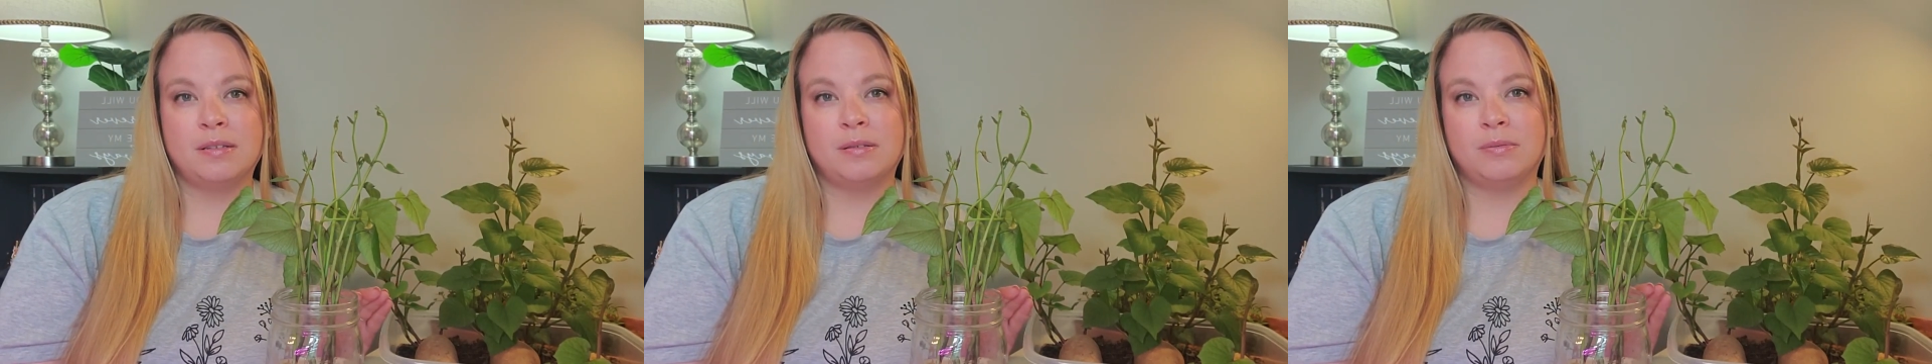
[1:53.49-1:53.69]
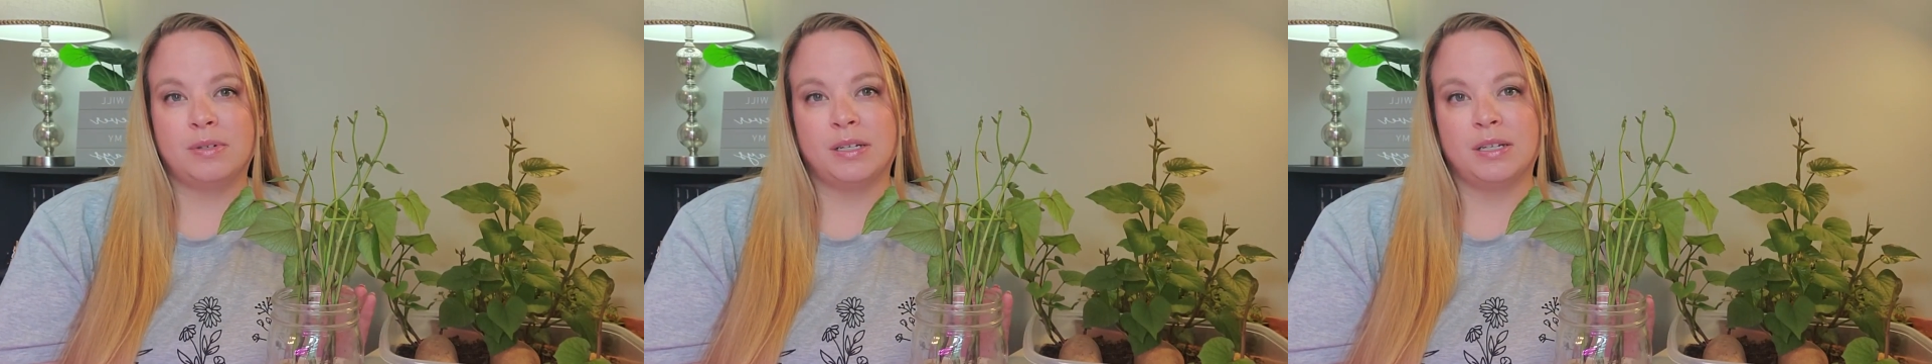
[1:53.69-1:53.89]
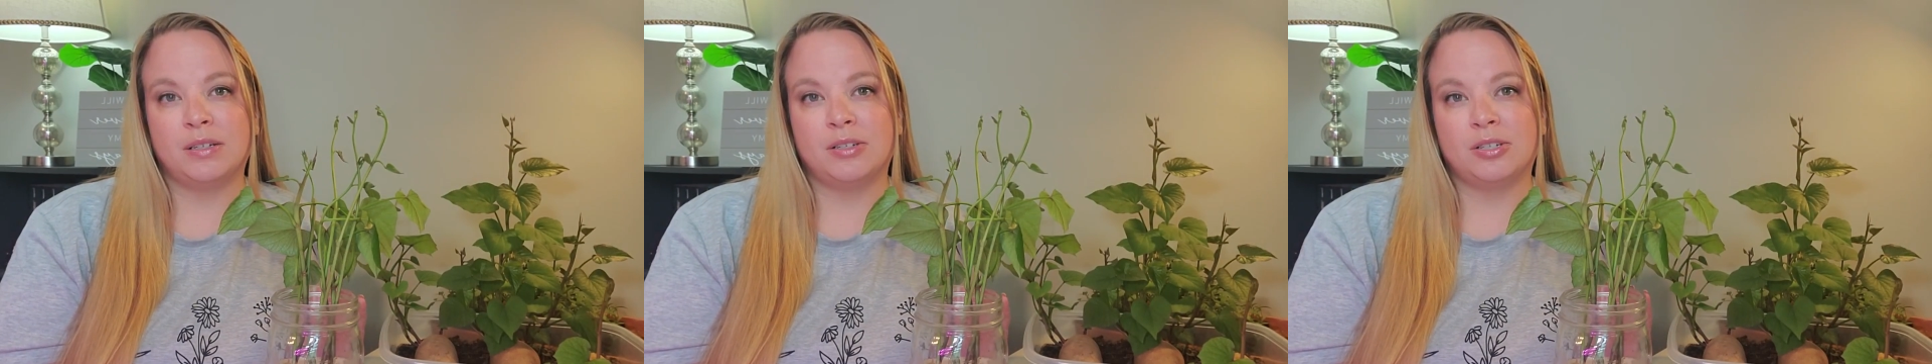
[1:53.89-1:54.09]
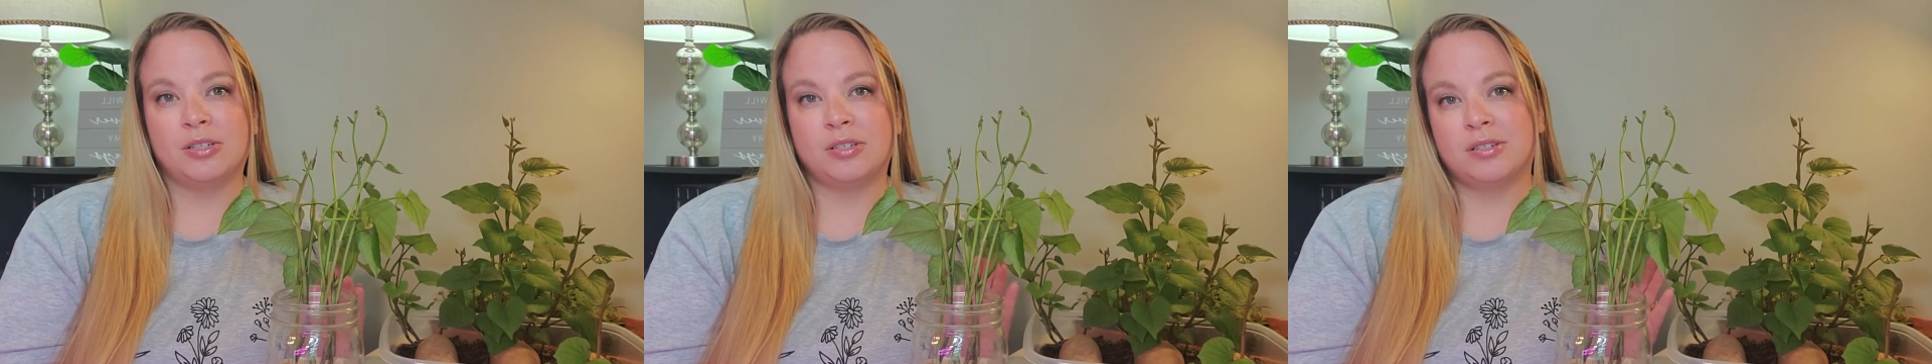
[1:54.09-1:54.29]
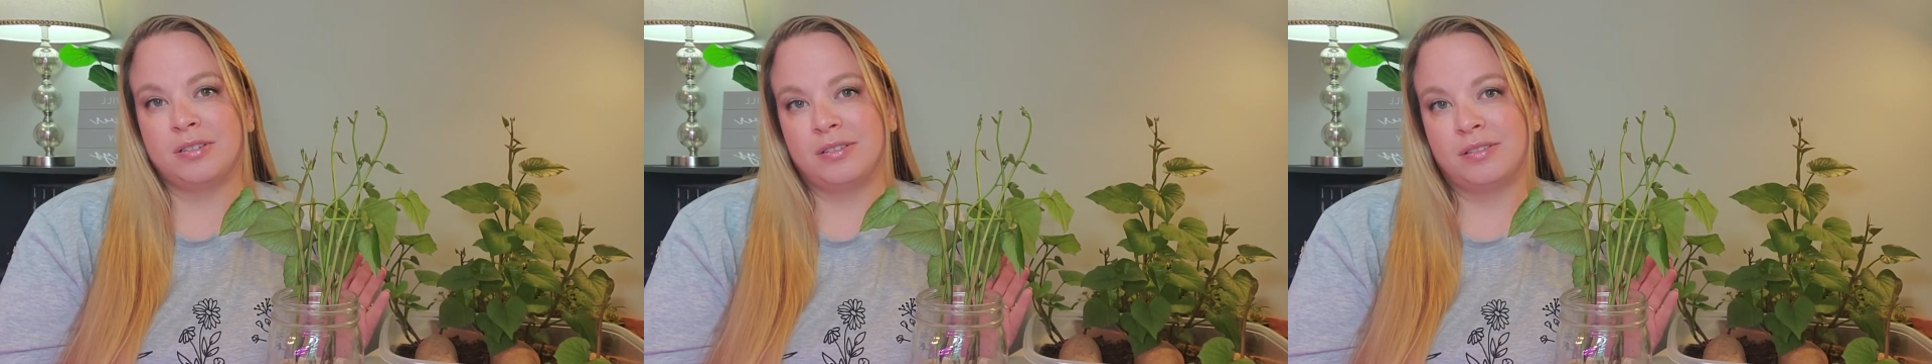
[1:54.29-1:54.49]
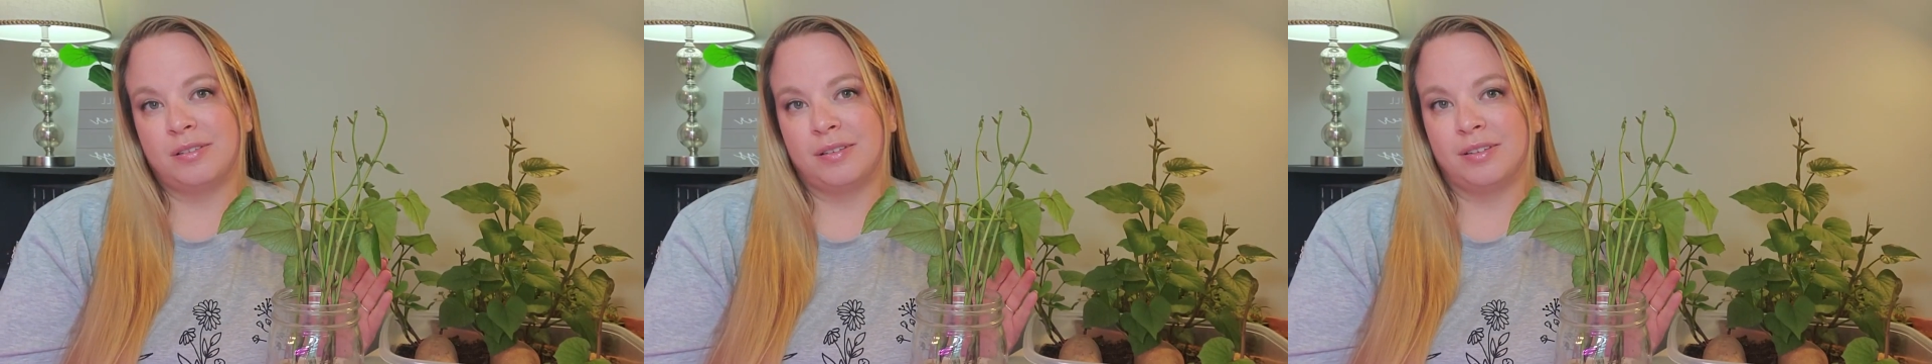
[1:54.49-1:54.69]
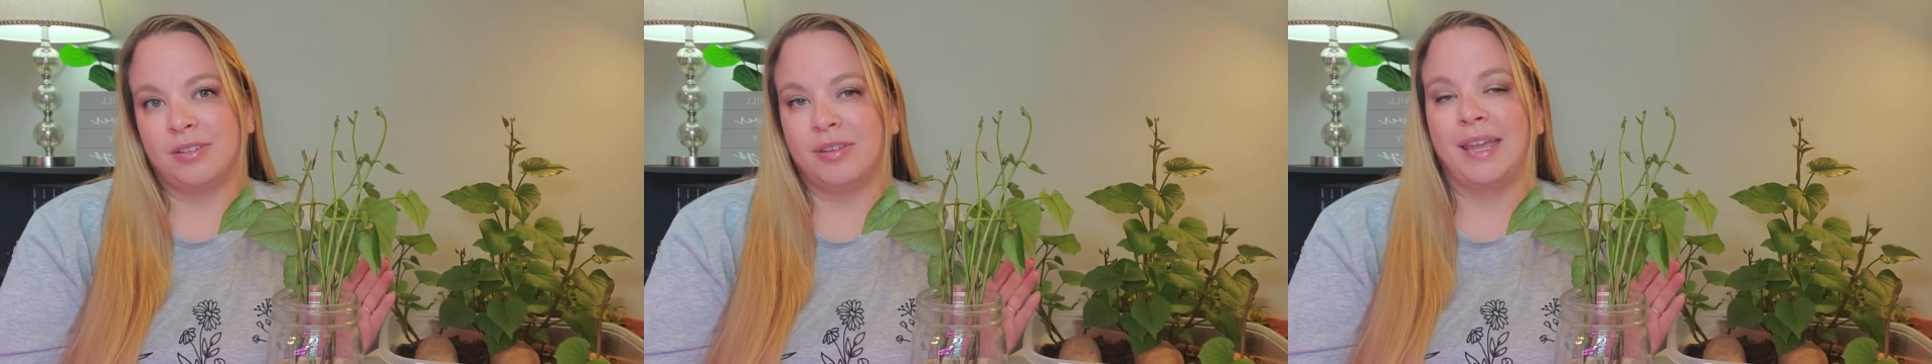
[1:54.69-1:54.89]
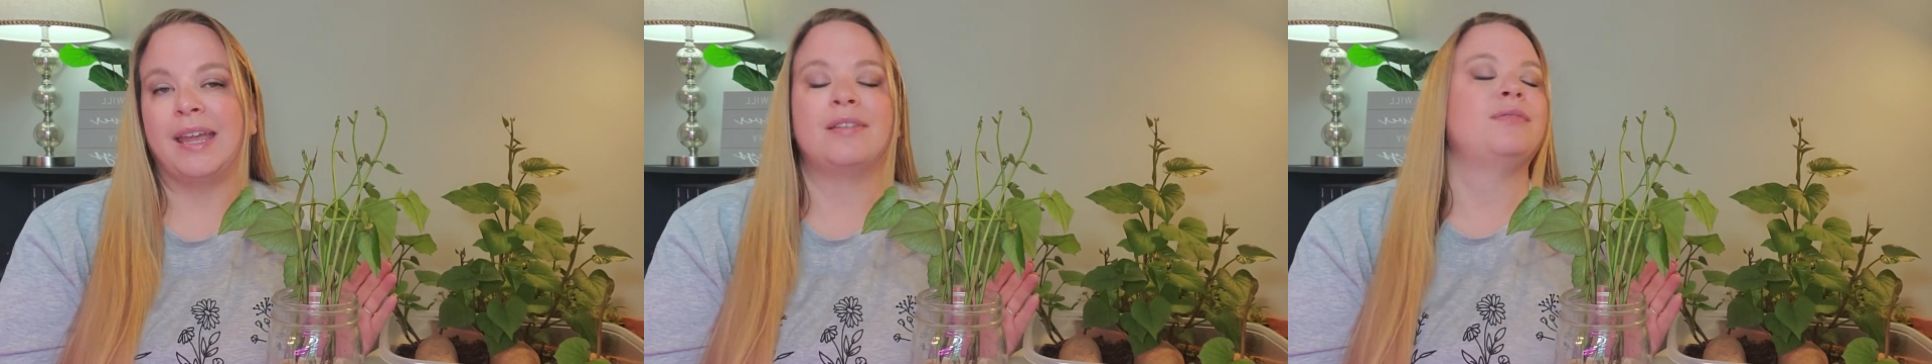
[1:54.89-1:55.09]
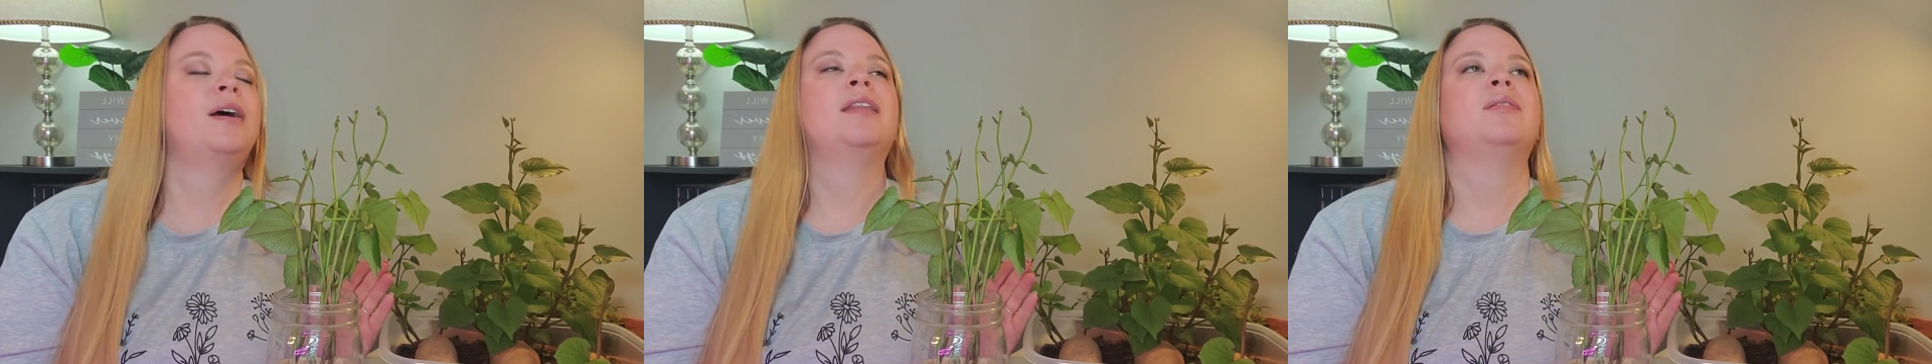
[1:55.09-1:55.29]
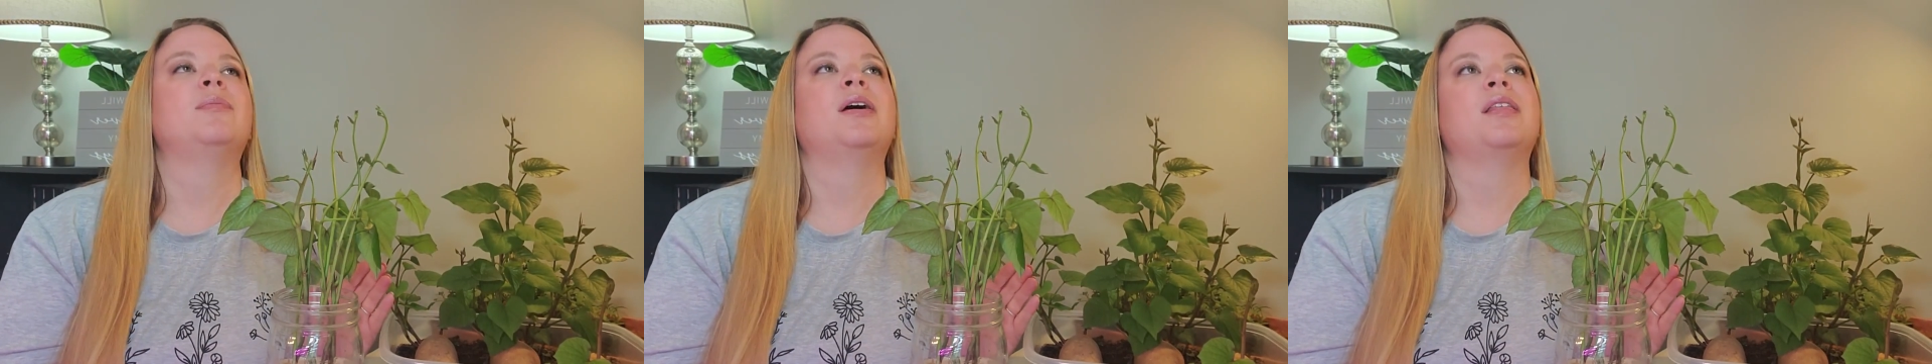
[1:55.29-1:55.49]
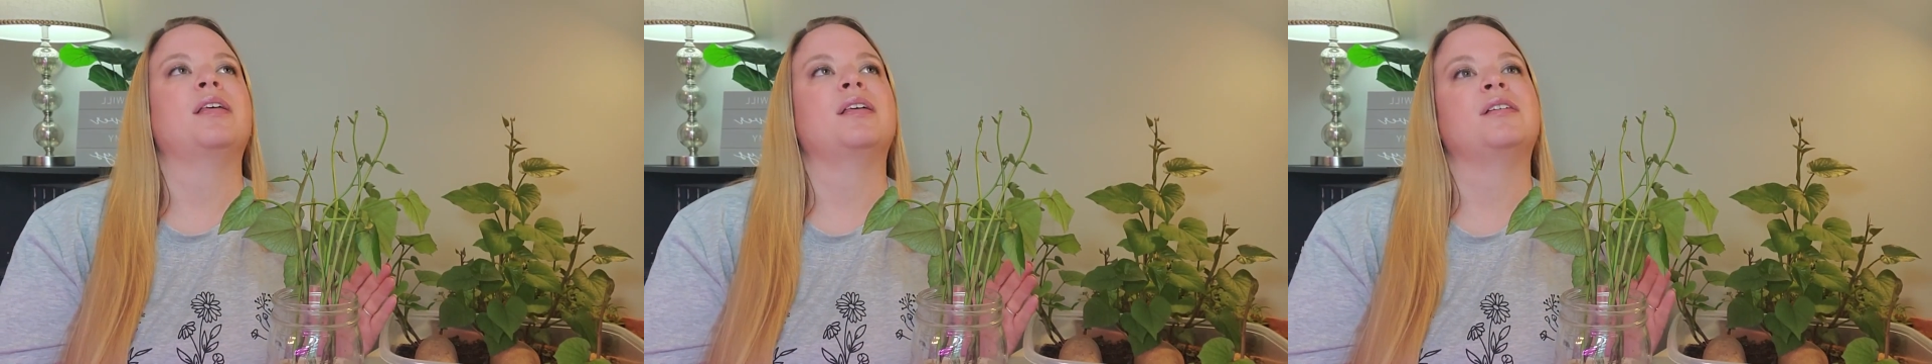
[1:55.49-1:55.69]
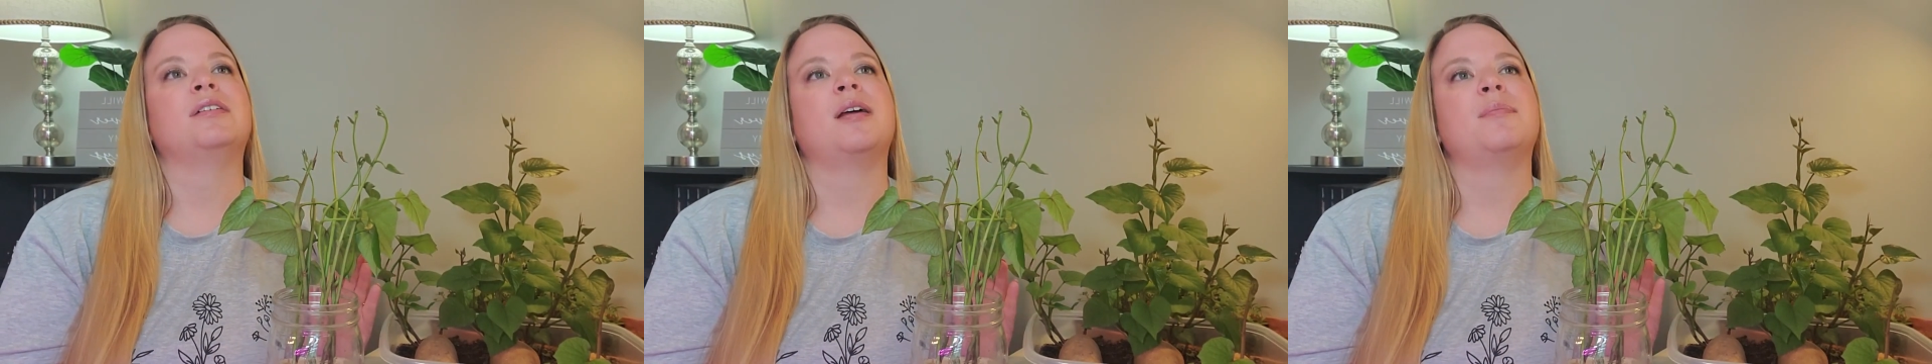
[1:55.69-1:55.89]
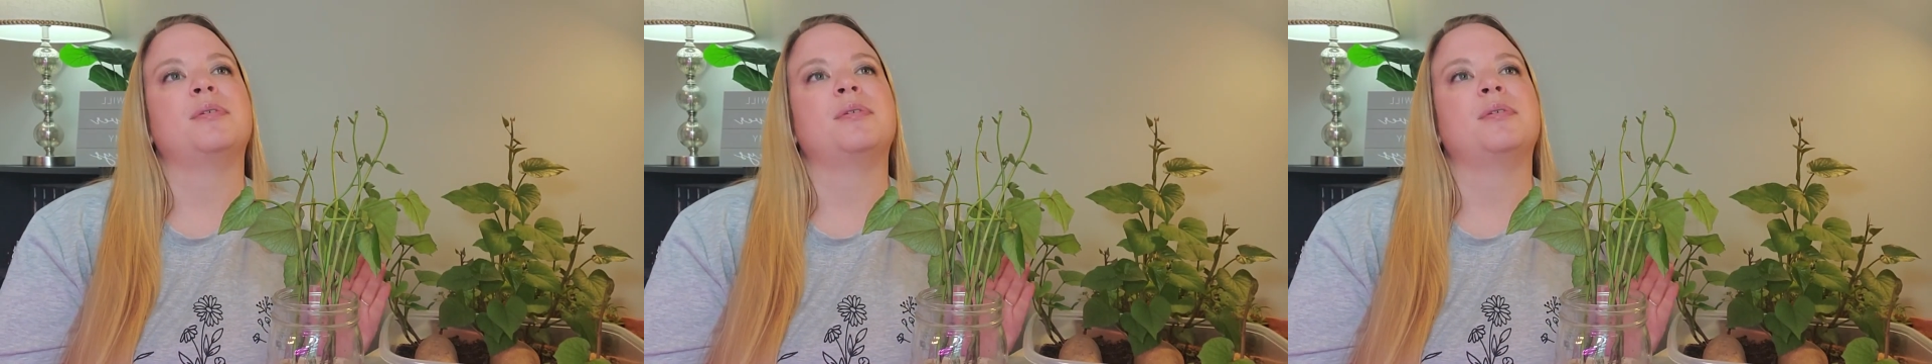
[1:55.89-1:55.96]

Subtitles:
which you can find them on the internet,